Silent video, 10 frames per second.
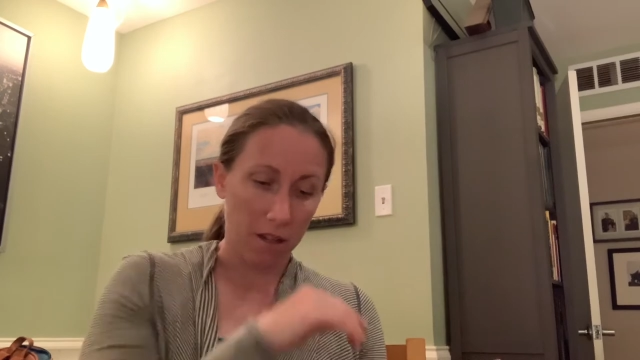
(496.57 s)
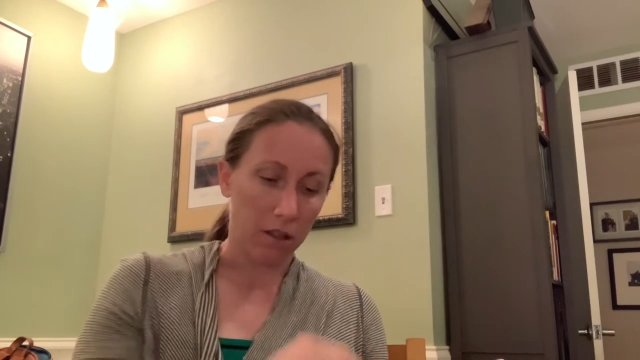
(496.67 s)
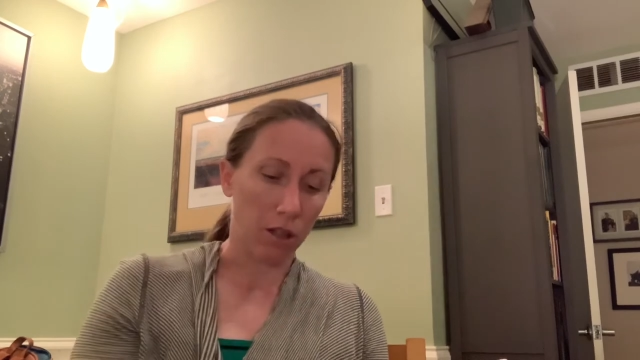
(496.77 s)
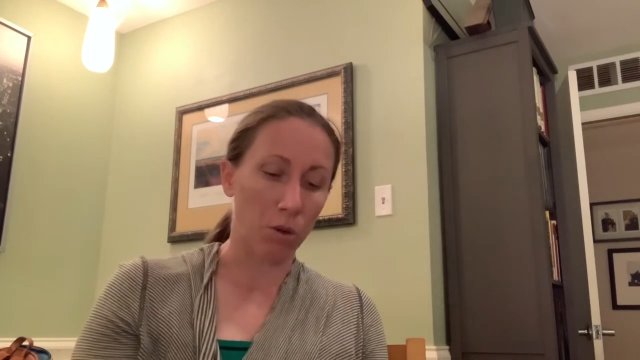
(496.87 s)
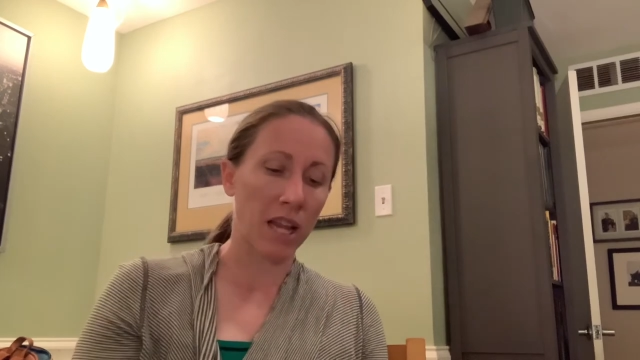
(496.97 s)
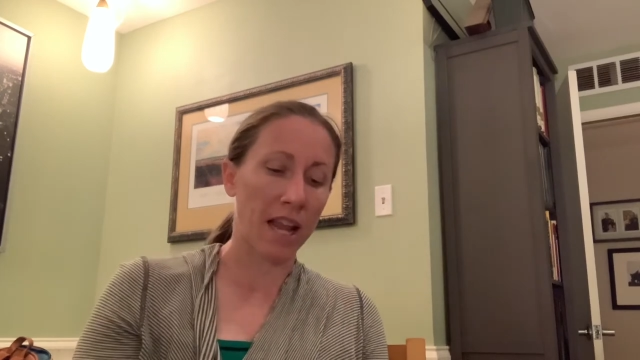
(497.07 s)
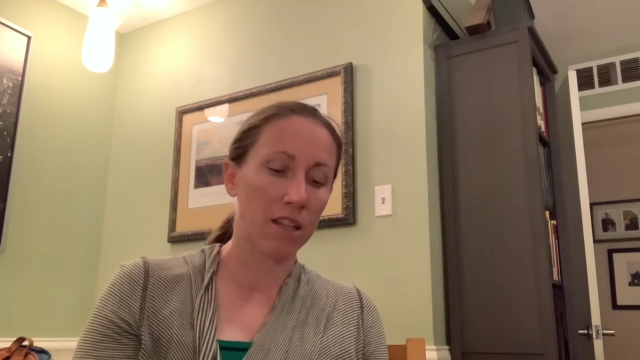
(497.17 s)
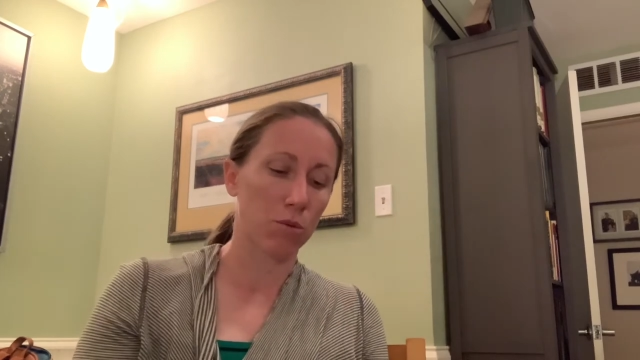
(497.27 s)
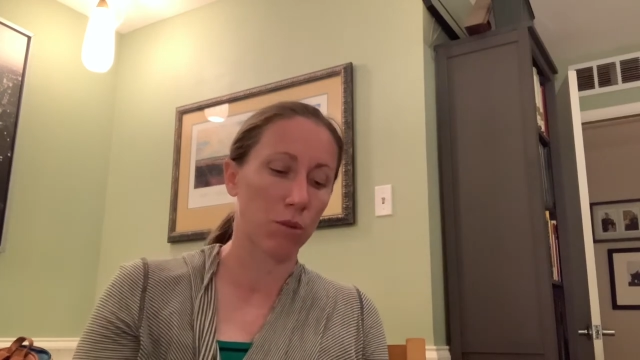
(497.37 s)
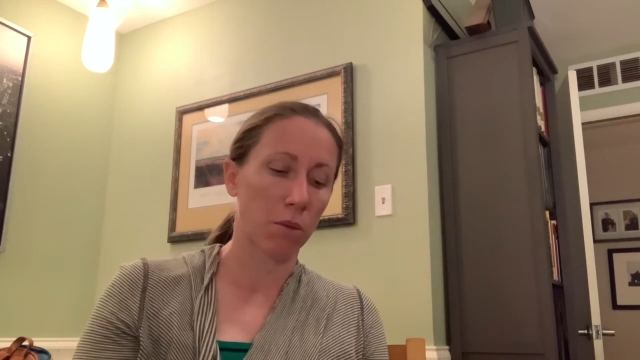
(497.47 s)
There were
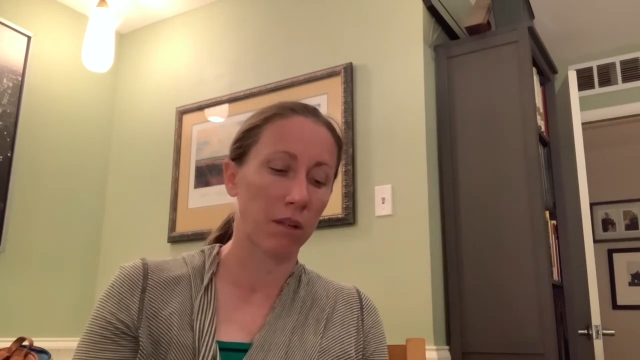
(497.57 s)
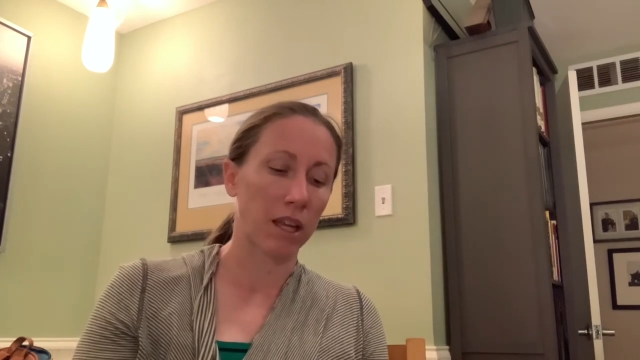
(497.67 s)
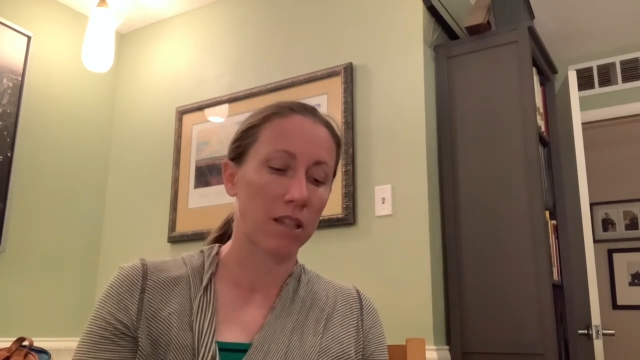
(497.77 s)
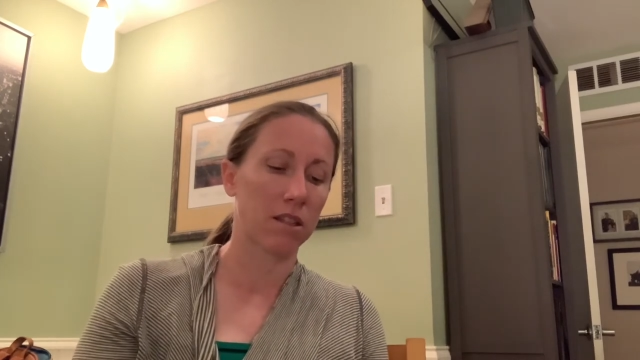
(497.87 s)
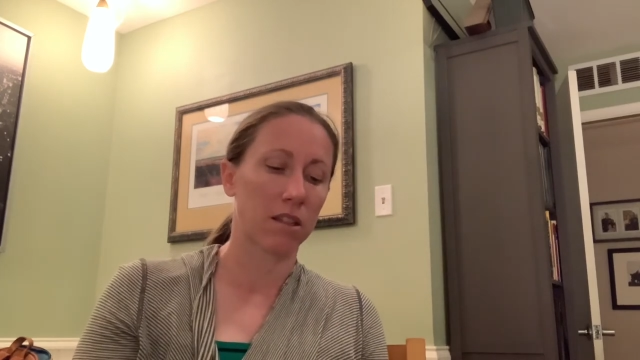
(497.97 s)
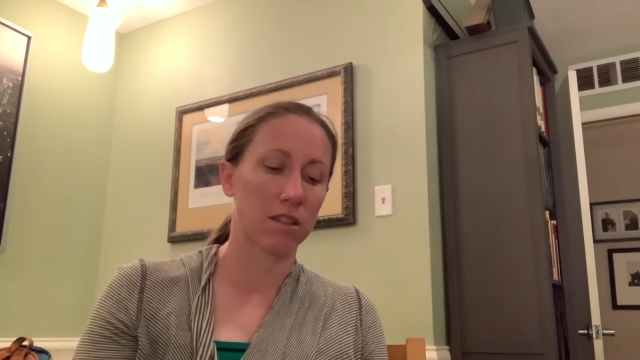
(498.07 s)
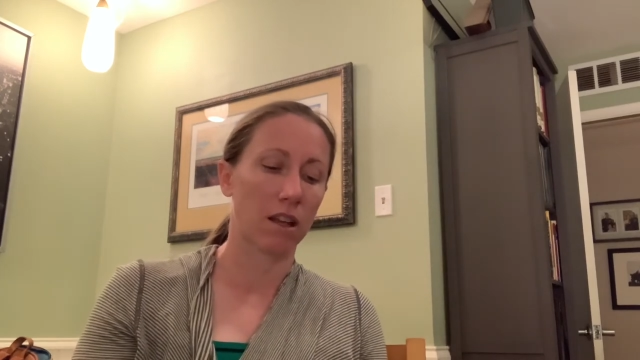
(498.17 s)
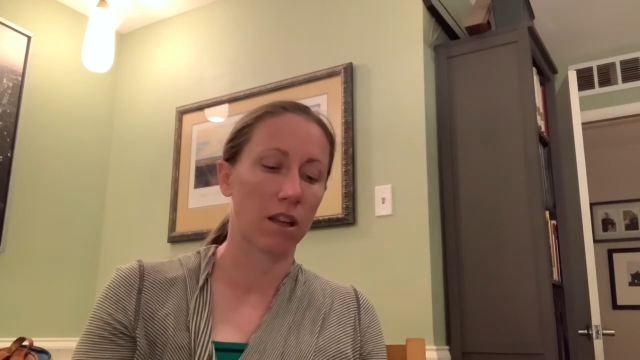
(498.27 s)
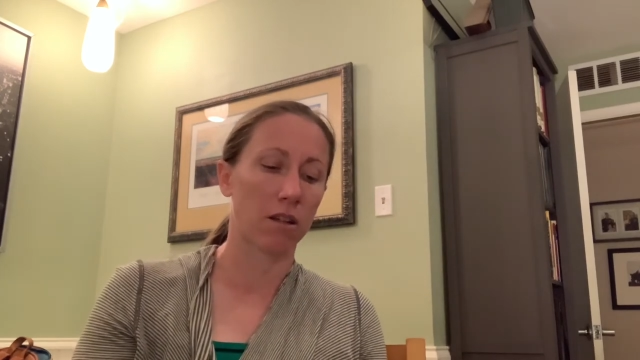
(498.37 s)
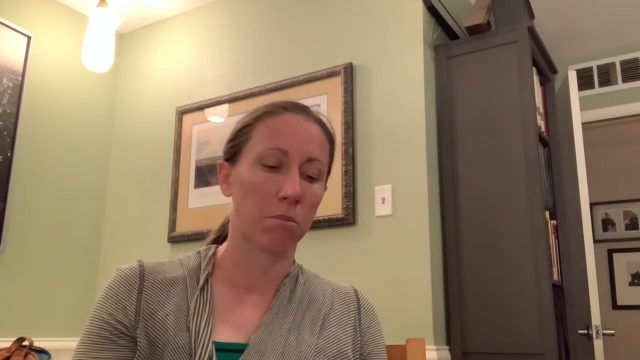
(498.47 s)
days when the blaze of the
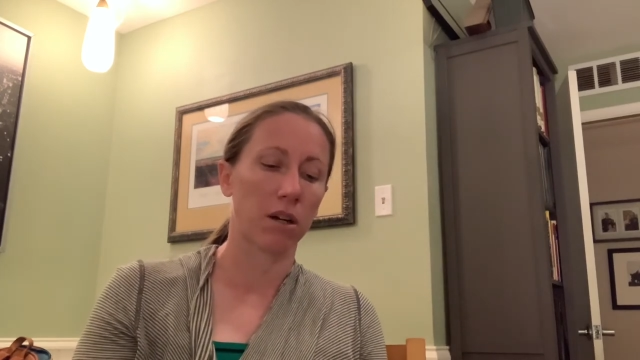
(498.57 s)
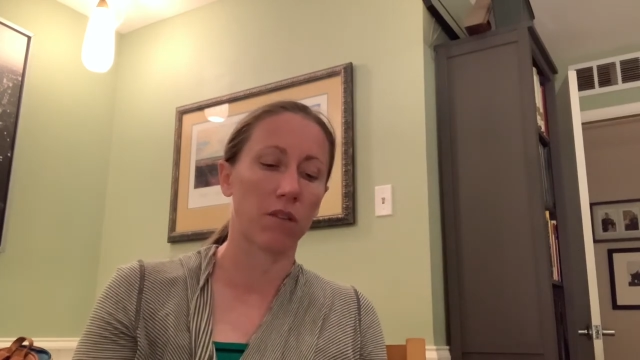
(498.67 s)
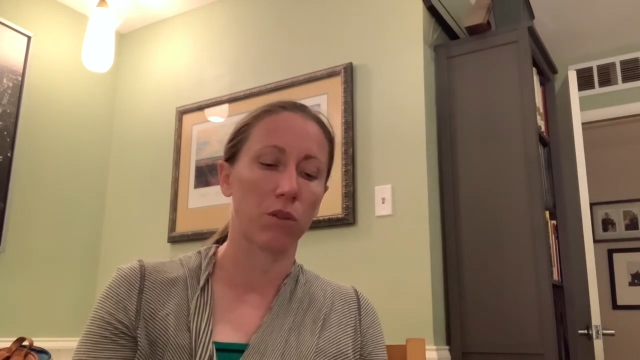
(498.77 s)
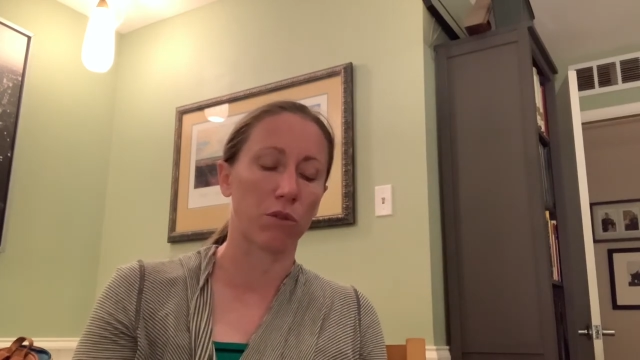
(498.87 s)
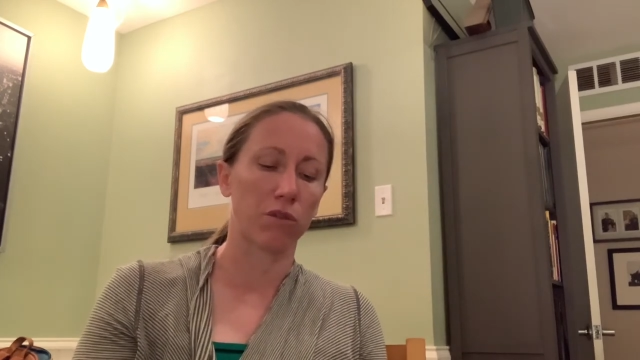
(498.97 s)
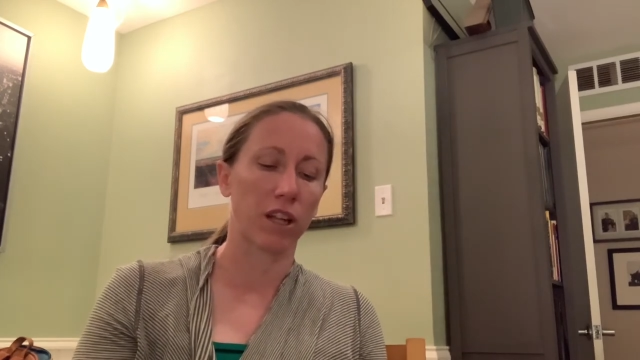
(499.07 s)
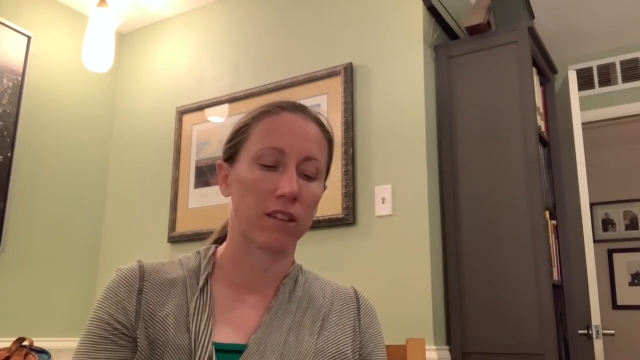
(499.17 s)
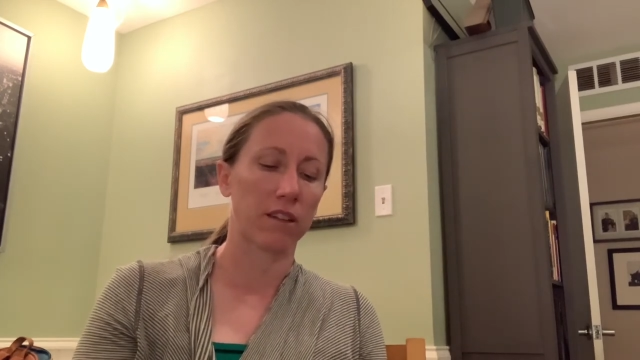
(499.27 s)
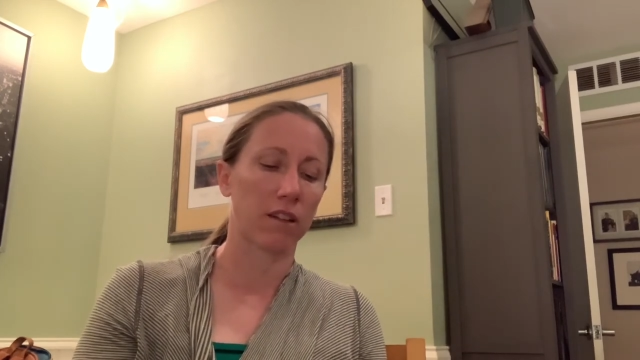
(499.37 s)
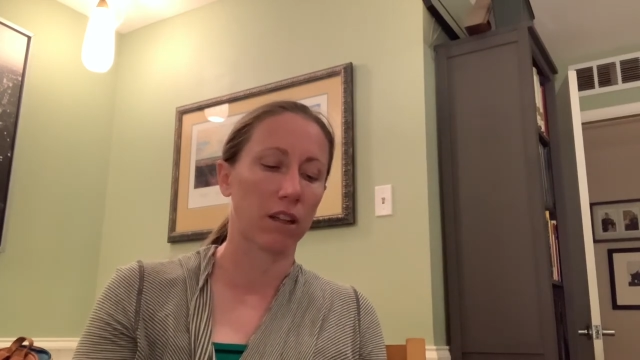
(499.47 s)
sun above the
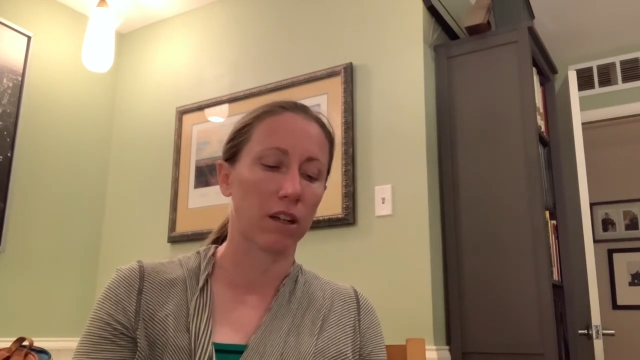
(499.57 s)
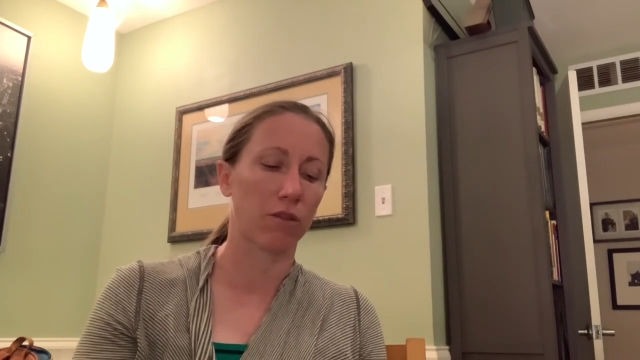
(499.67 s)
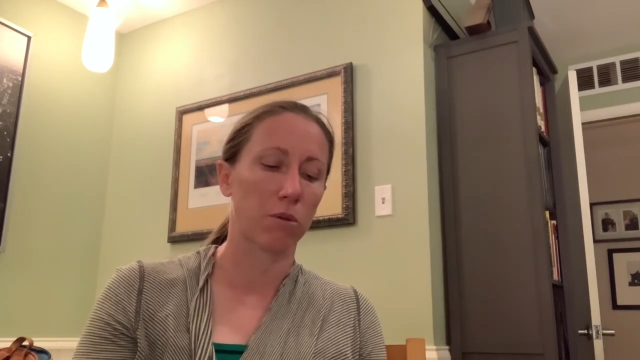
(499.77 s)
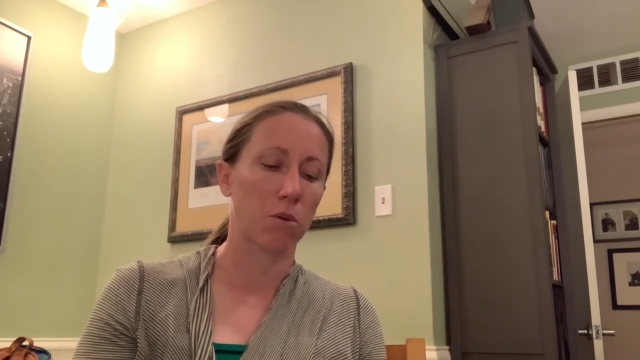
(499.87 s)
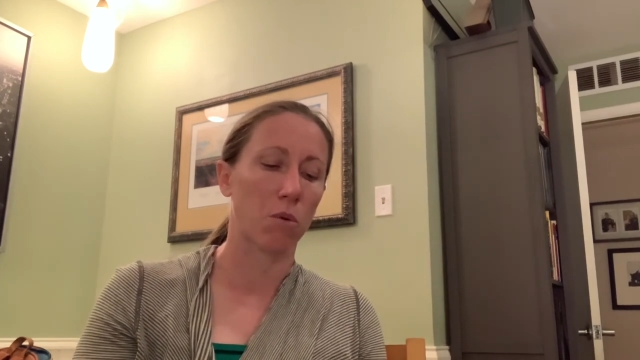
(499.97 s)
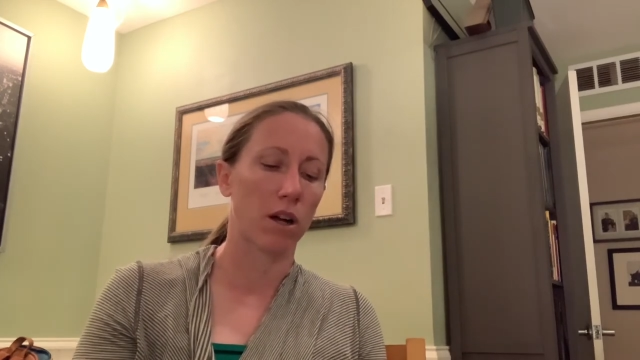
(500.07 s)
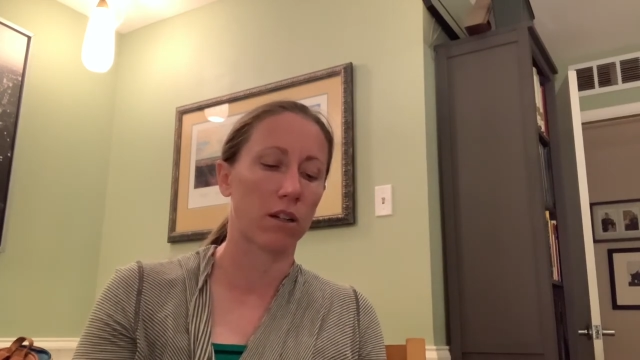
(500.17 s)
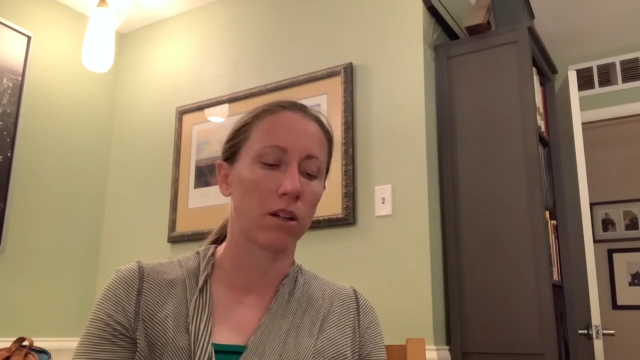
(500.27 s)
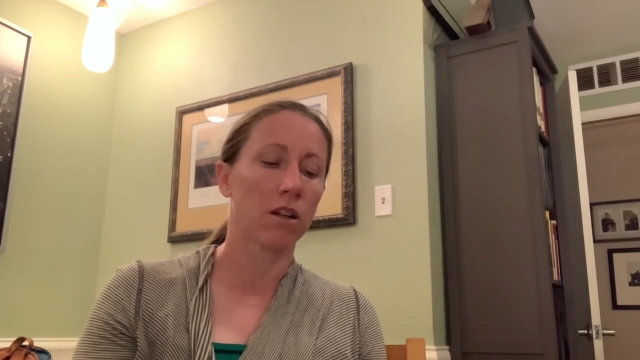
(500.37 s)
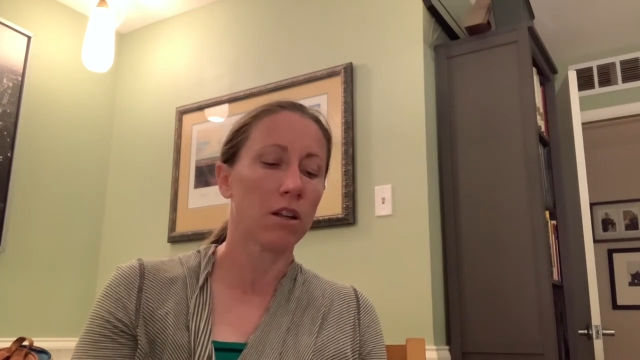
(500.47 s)
reflected glare from the
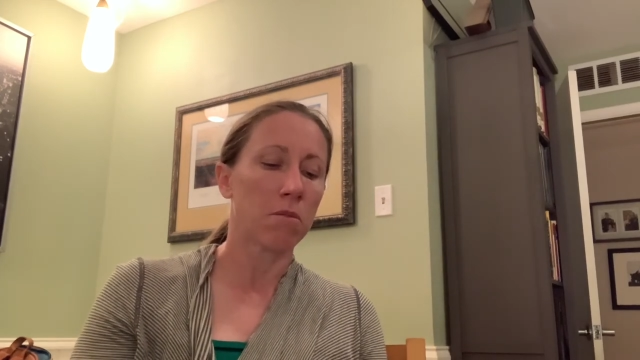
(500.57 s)
water